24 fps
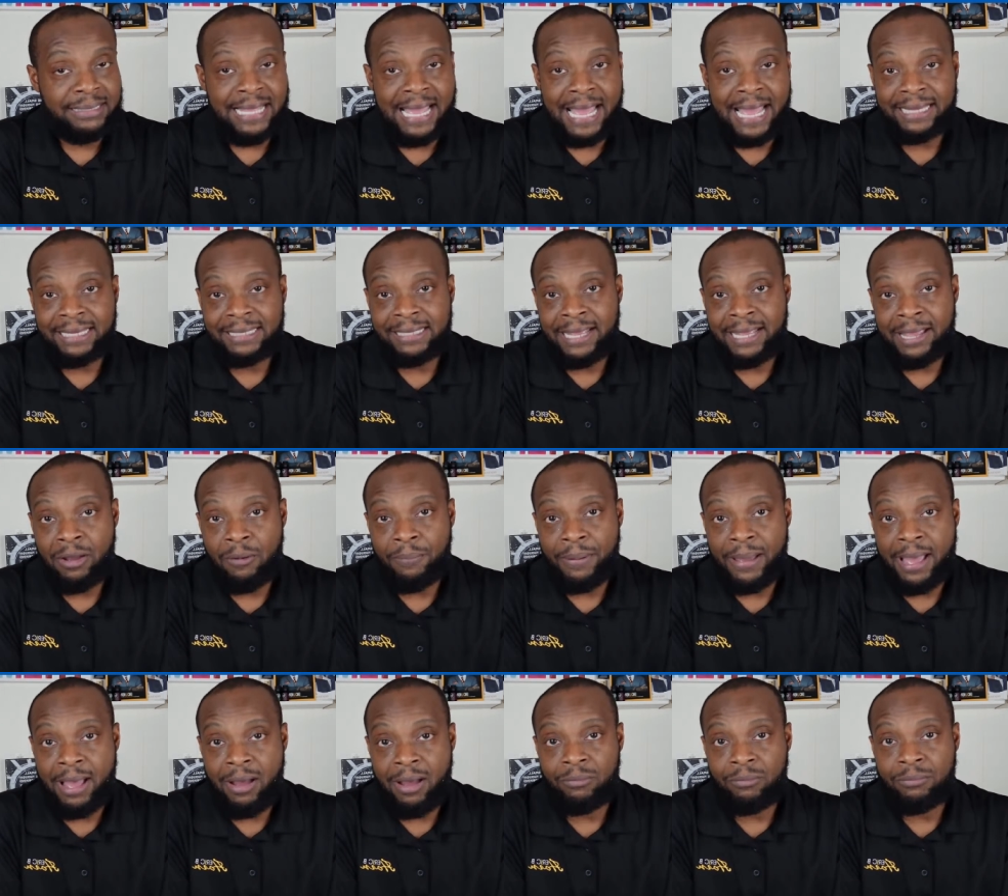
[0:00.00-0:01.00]
that can
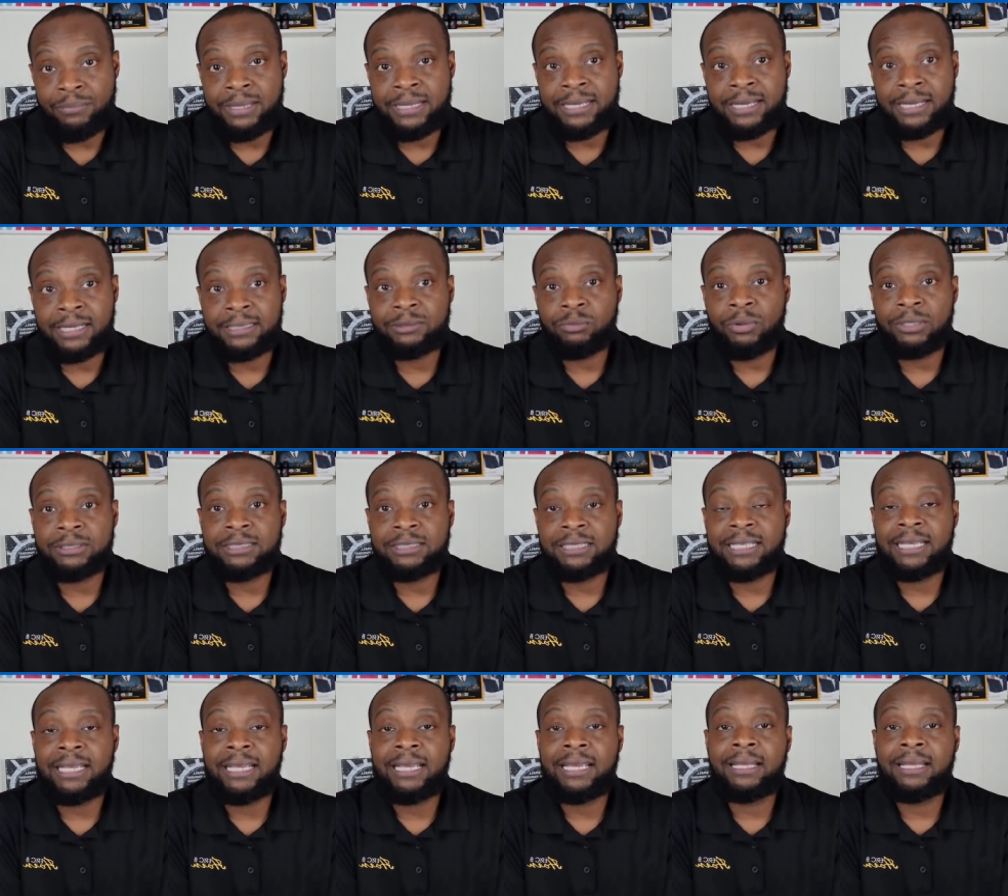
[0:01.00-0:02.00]
help out. Because
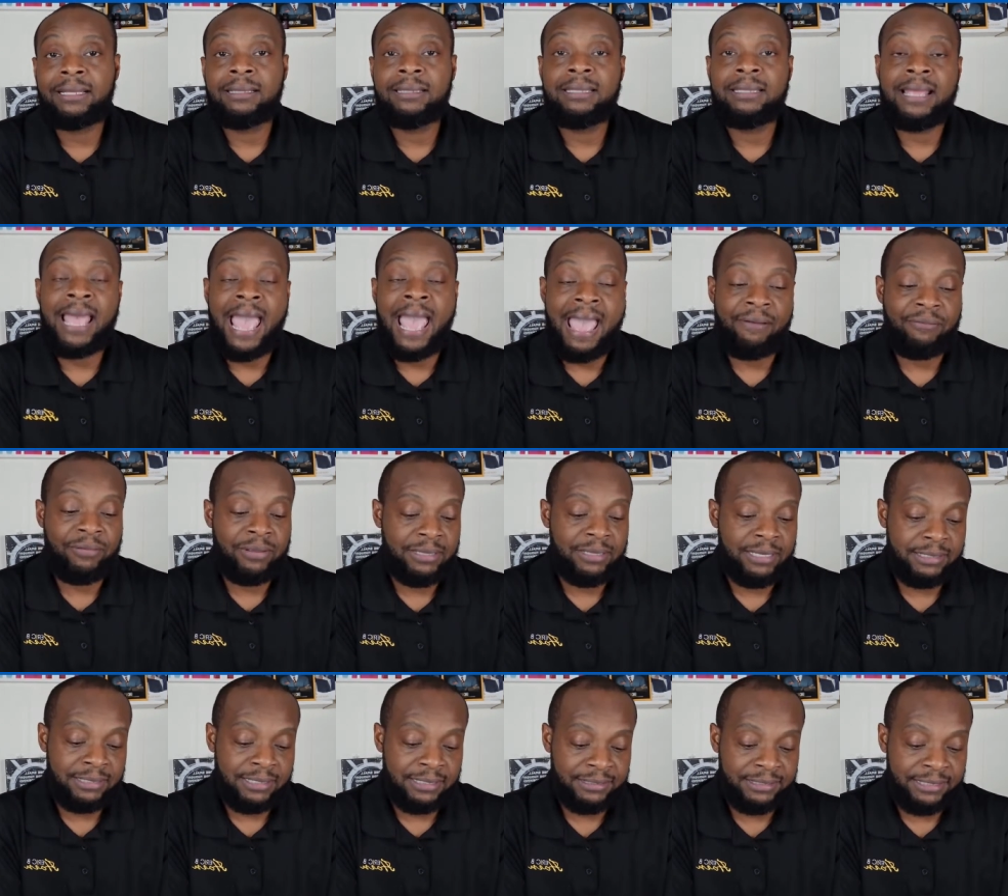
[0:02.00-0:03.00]
once again,
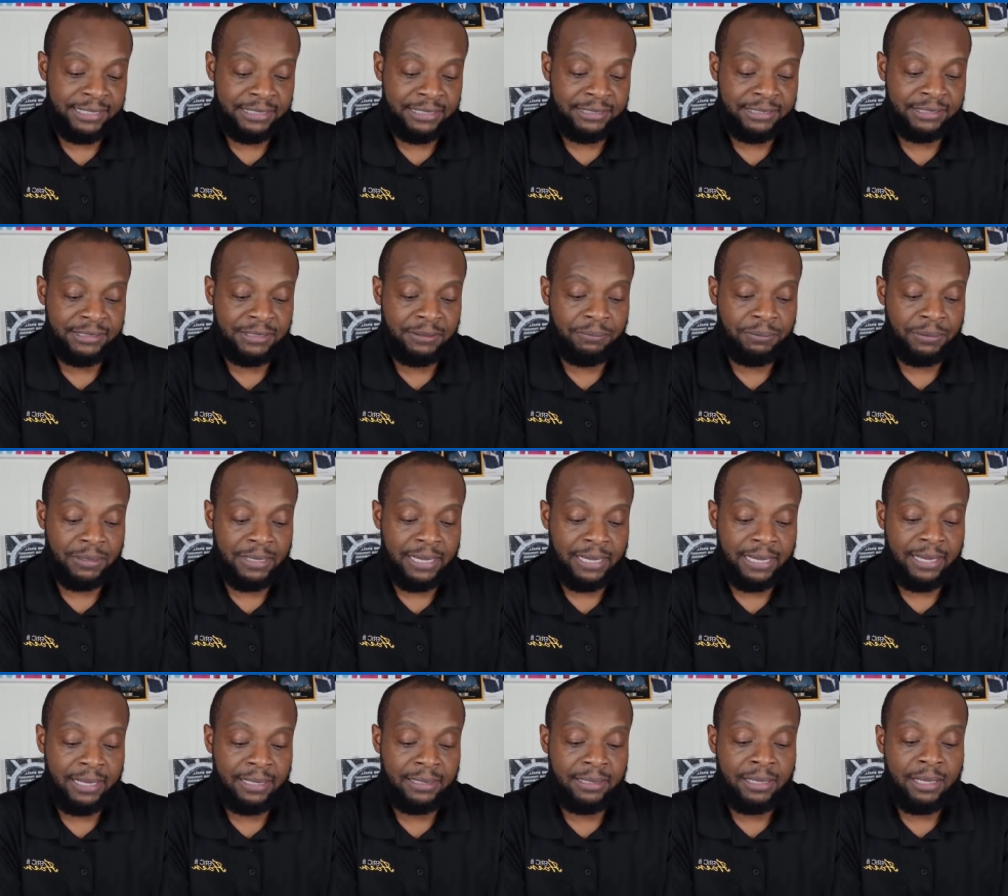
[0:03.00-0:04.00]
having this contingency
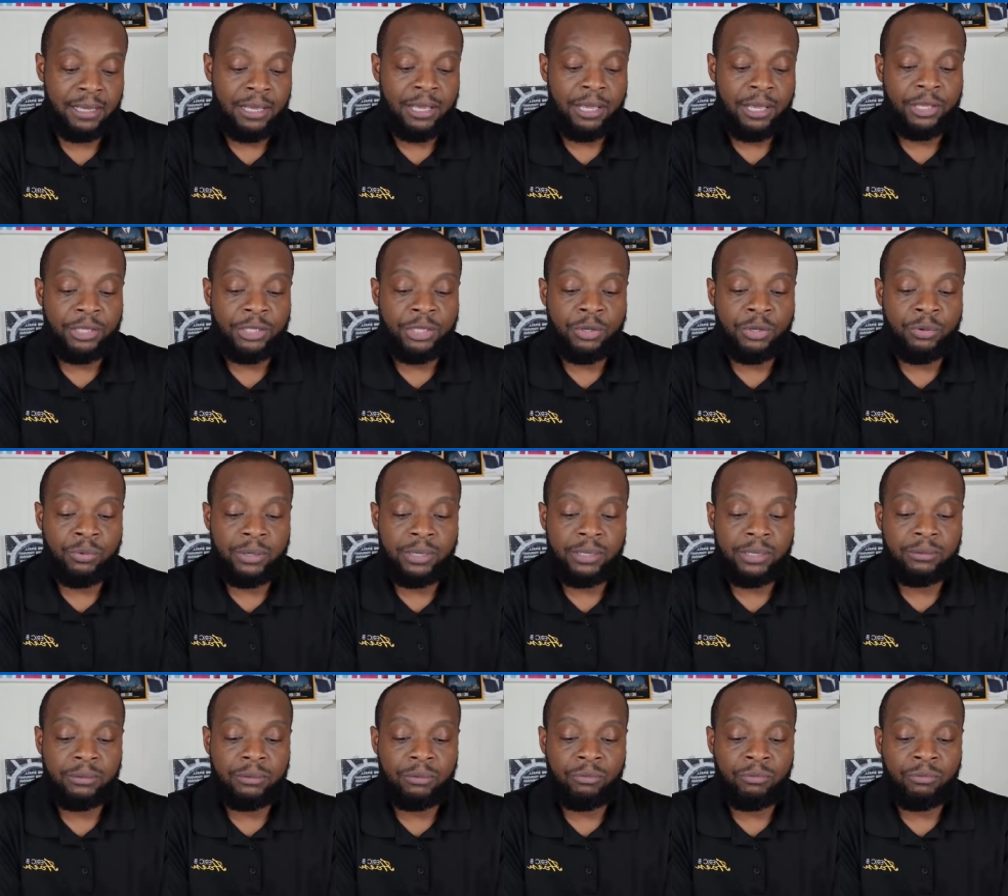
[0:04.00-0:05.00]
plan, you
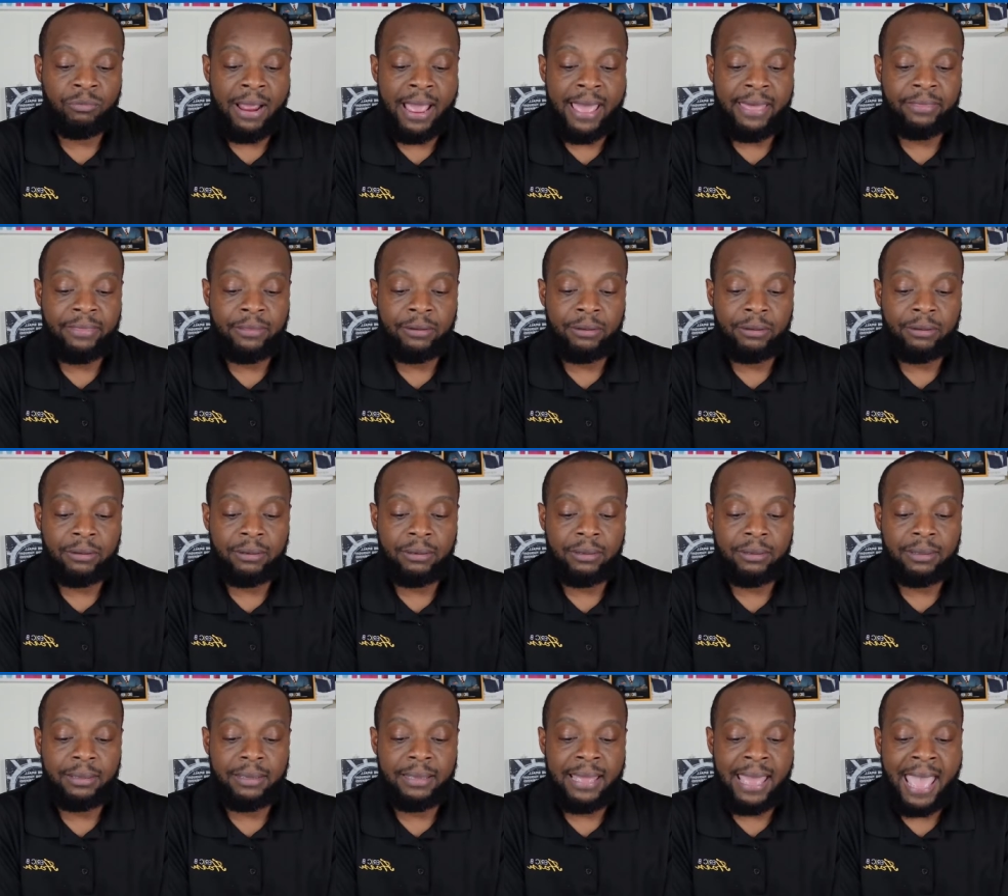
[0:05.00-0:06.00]
would rather
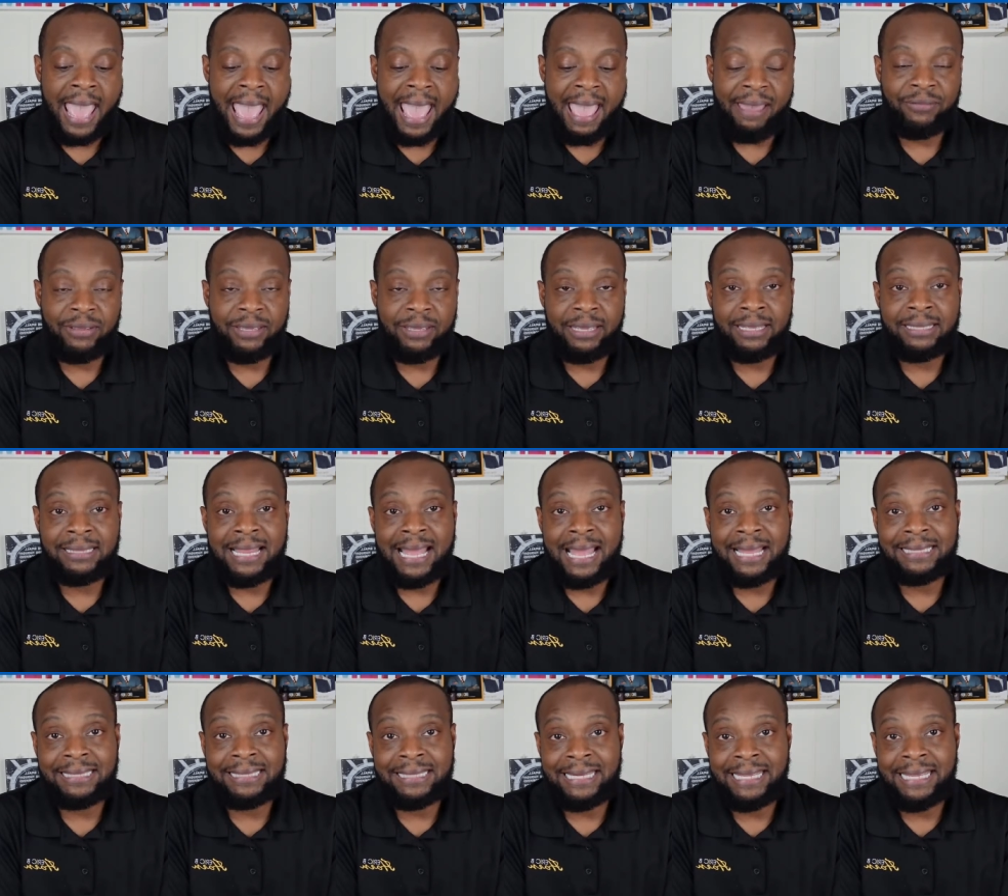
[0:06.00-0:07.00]
have it and
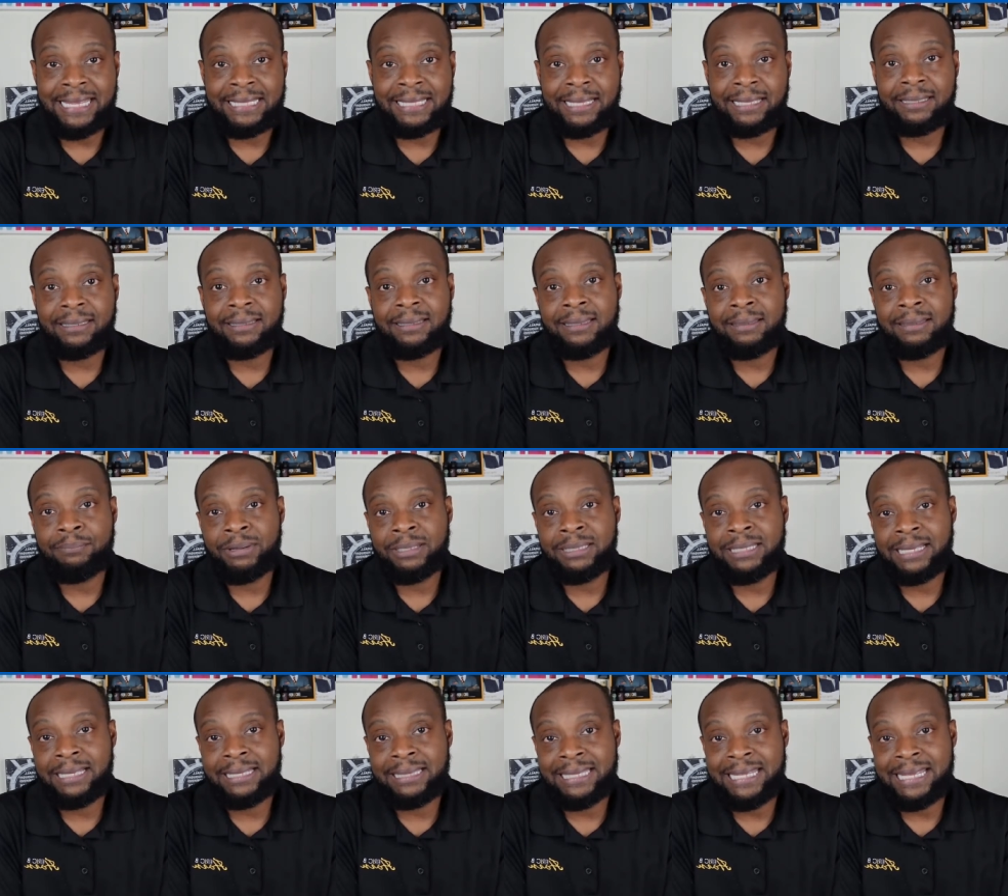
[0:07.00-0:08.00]
not need it,
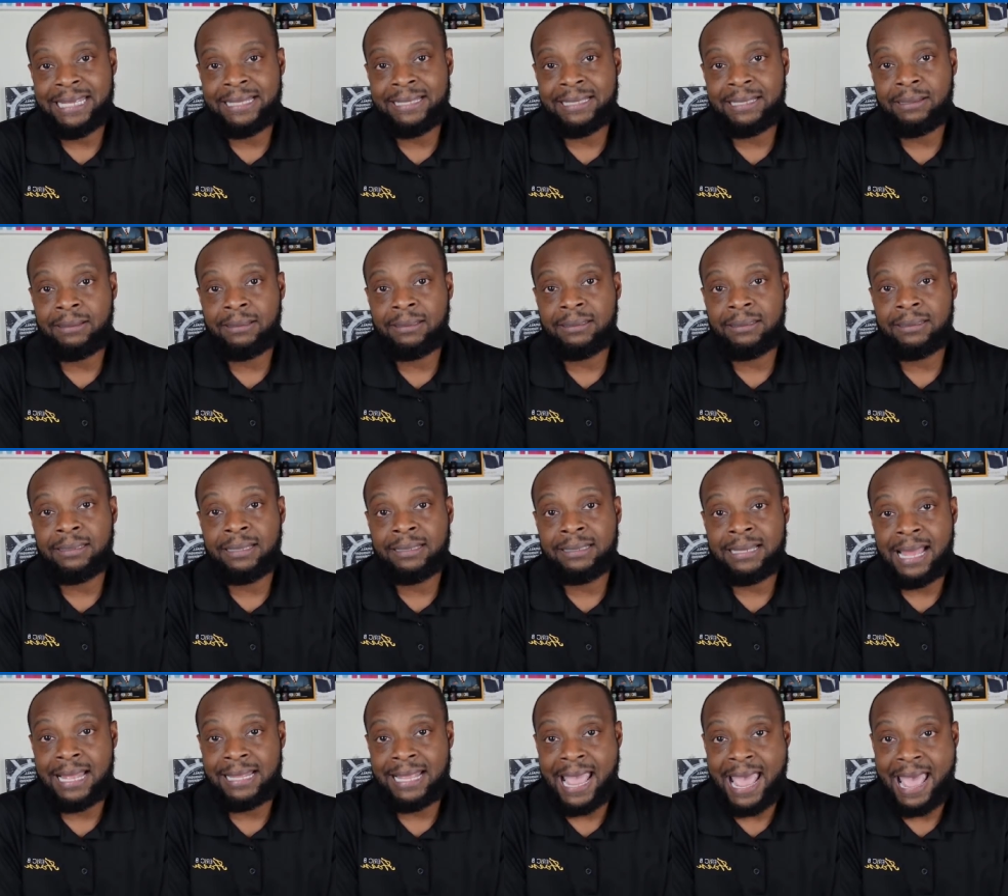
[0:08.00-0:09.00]
but then need it
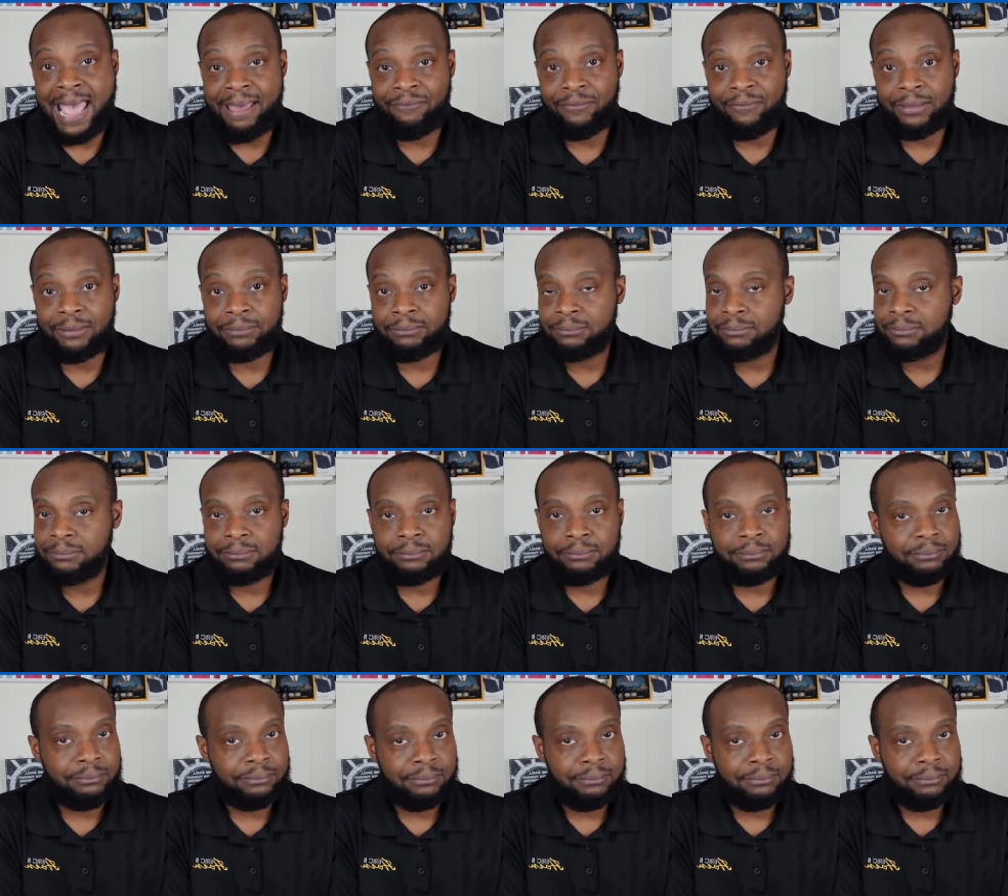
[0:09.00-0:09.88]
than not have it.